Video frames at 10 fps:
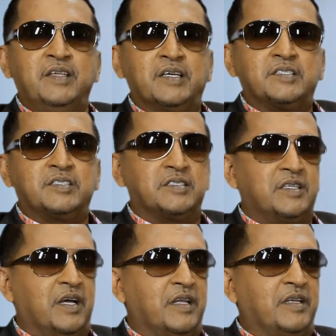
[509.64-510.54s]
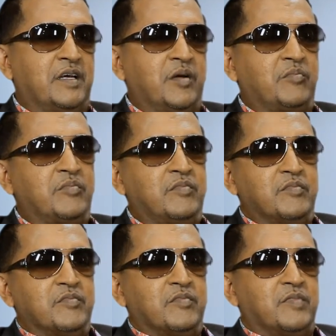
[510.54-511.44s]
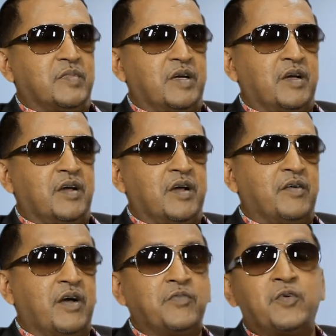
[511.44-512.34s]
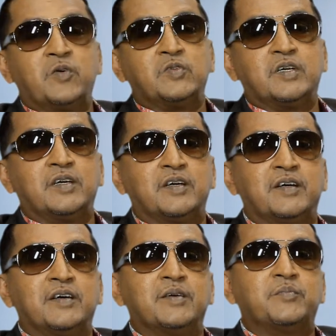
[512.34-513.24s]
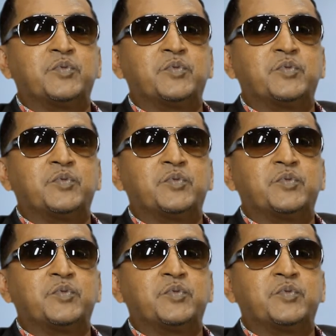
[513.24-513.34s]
Yes, and I found a